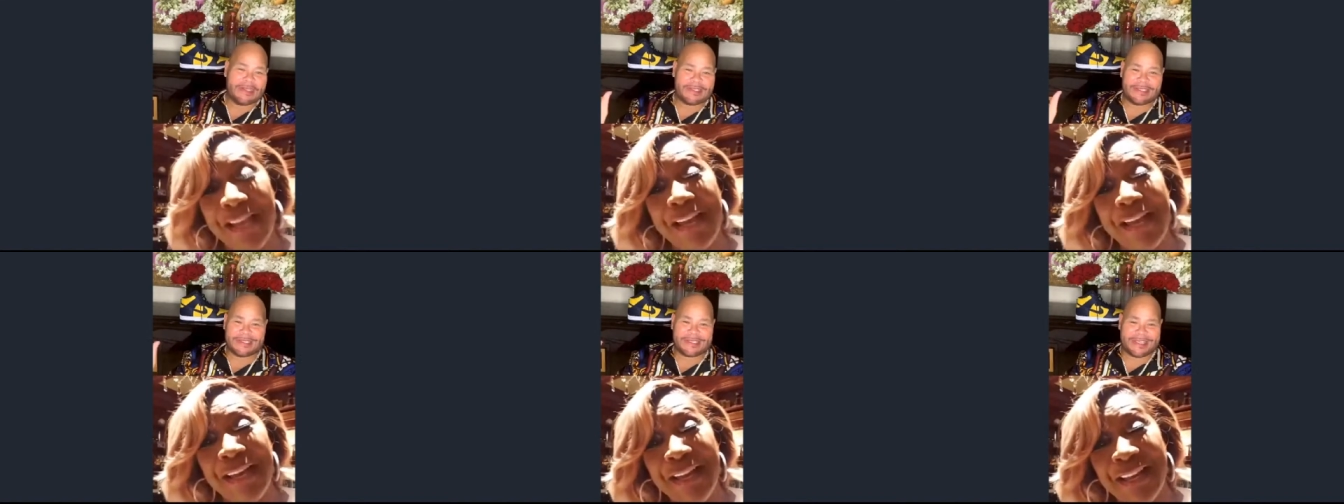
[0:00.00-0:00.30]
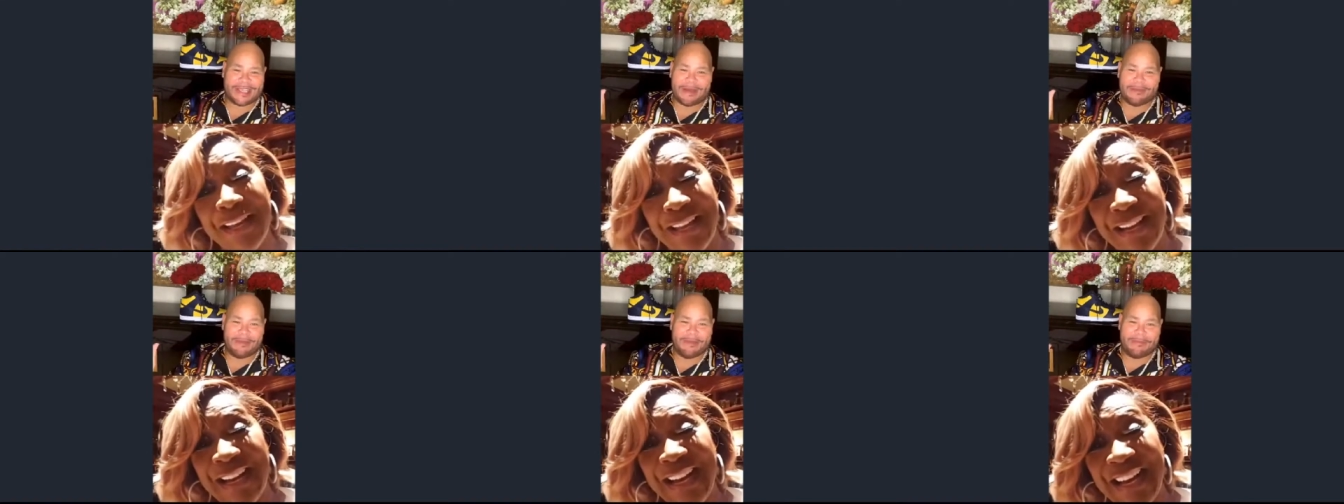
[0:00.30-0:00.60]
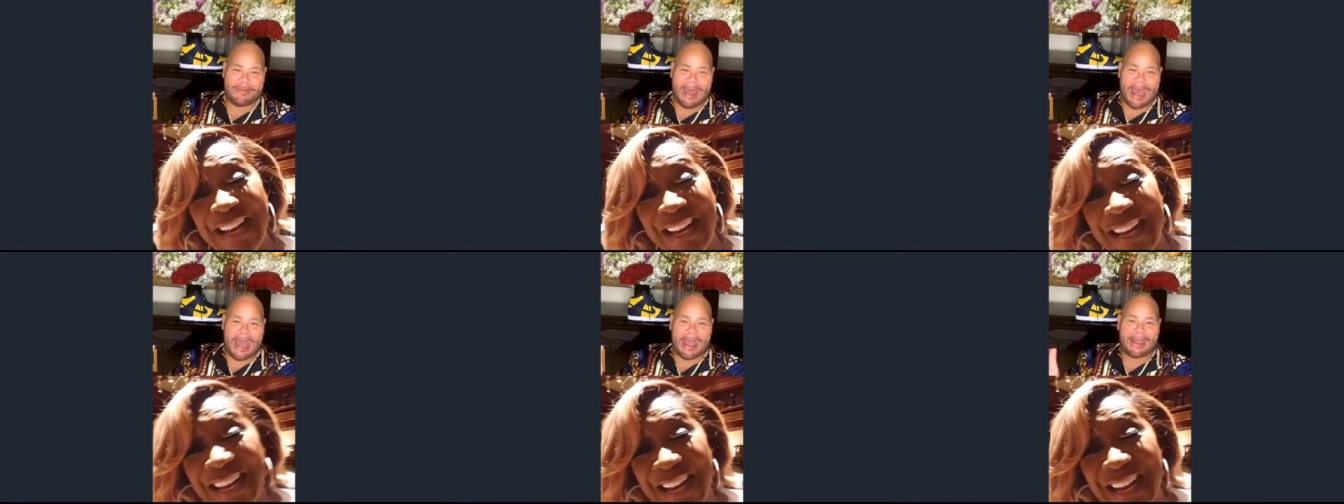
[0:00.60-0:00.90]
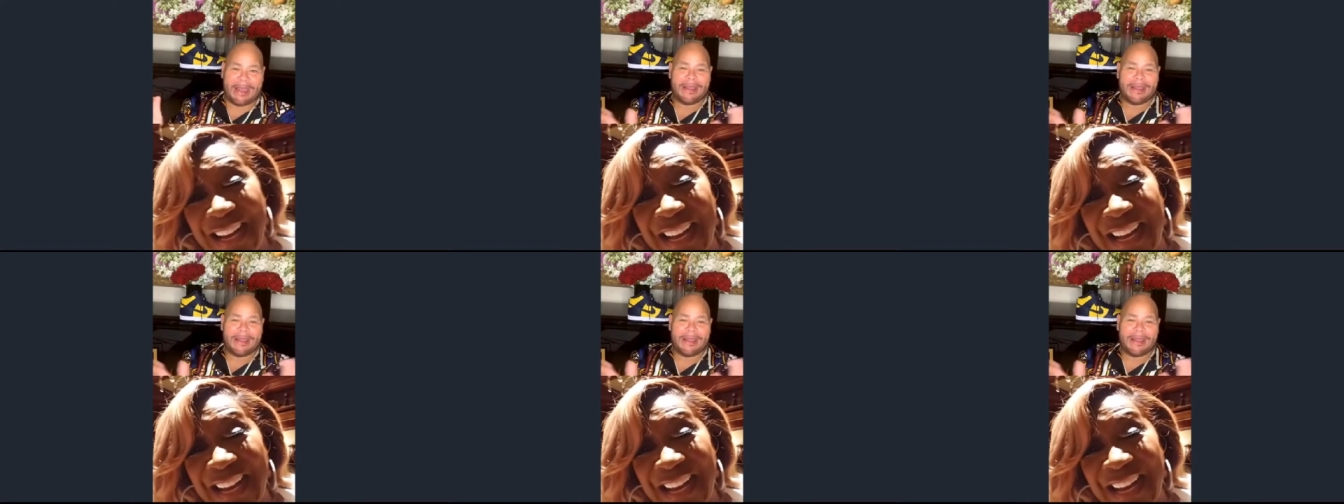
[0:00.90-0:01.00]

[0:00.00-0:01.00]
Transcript: Babyface is coming back.